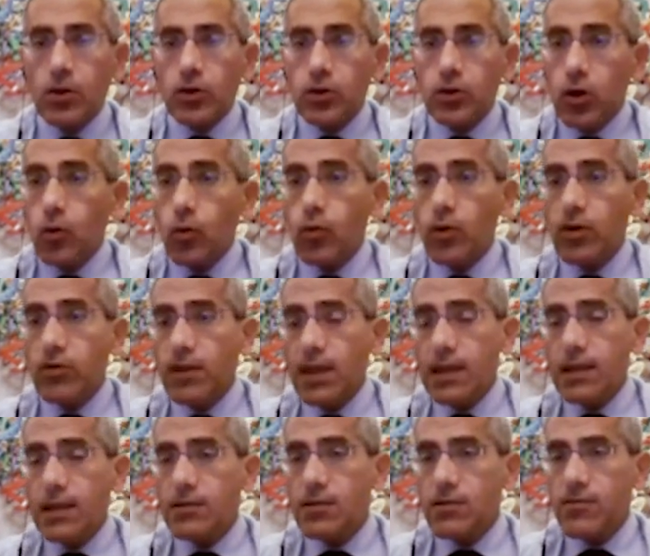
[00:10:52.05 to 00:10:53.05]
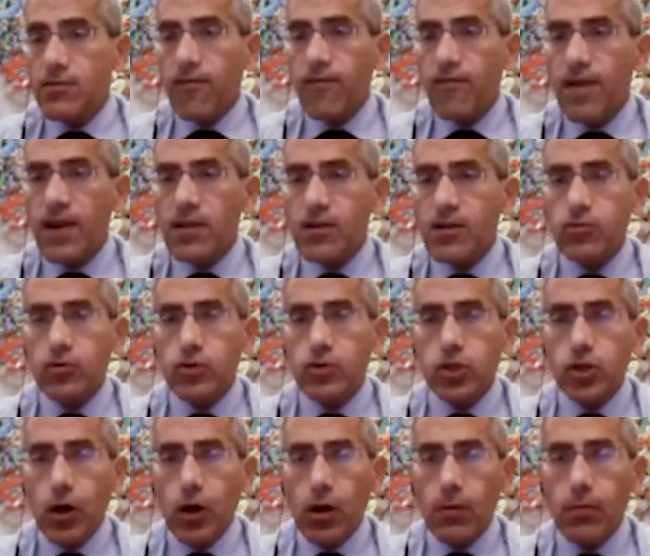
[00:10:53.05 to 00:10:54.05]
So we really did a very good
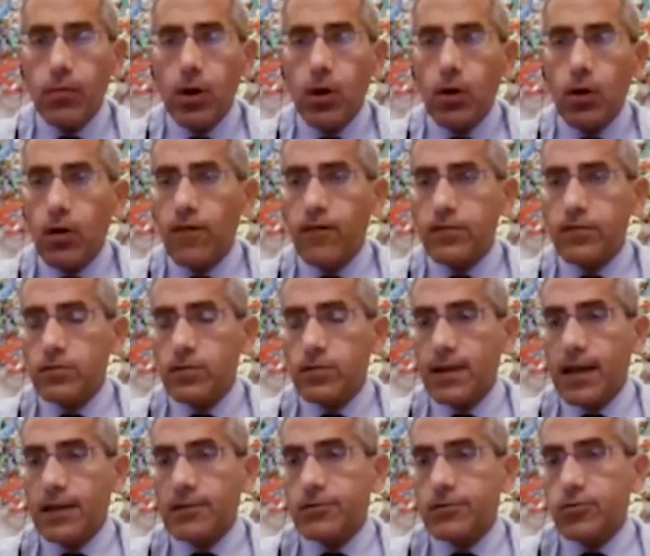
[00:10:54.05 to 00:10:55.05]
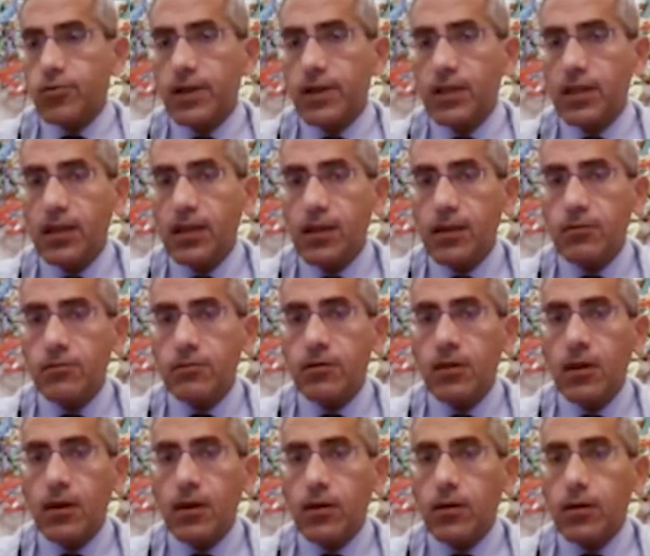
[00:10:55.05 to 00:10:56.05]
job over the last 20 years,
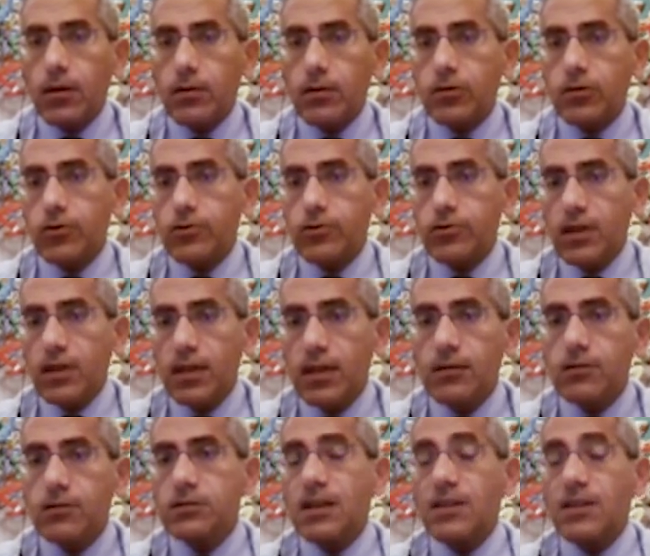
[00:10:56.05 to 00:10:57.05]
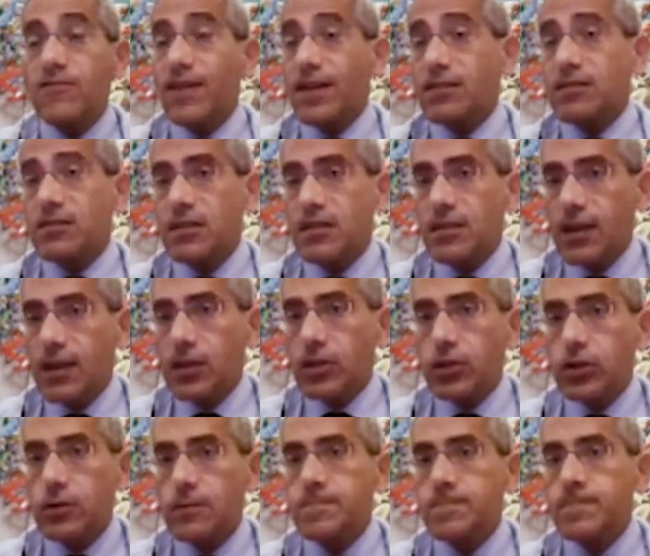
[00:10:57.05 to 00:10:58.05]
30 years in
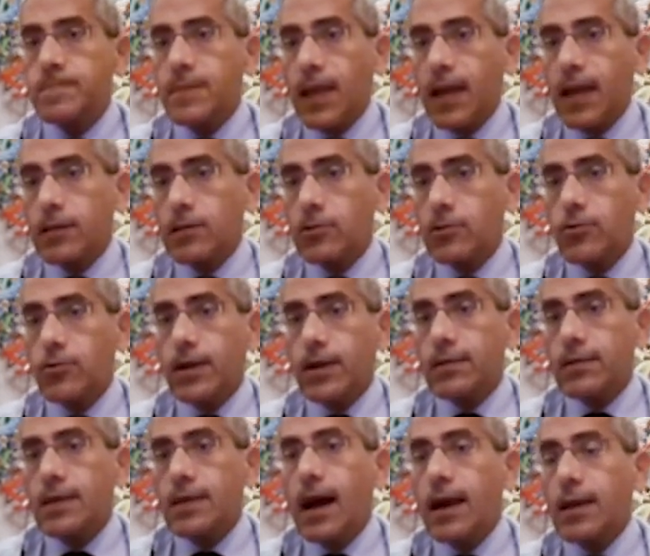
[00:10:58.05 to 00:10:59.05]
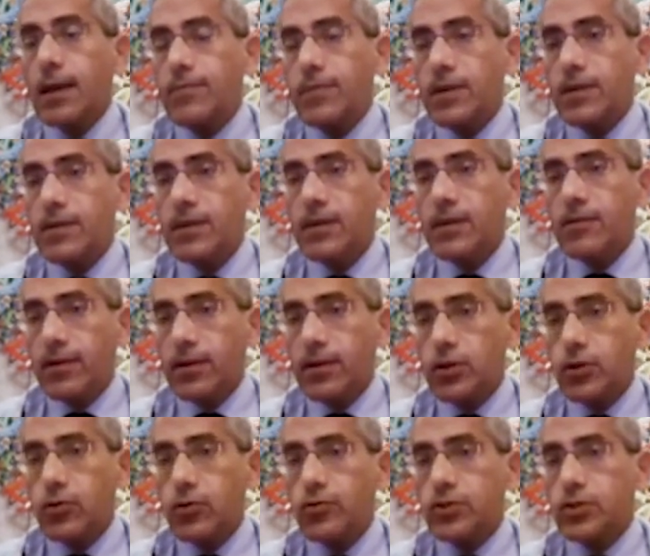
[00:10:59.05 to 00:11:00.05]
vaccination, and look at the IPD
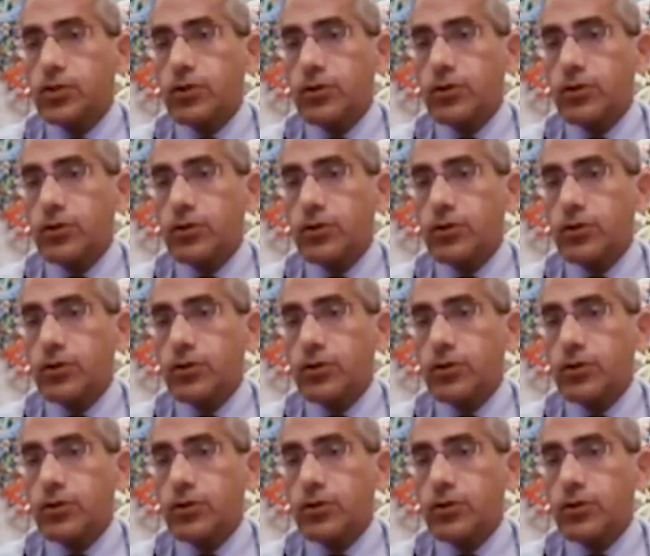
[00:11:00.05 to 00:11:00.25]
ratio, which is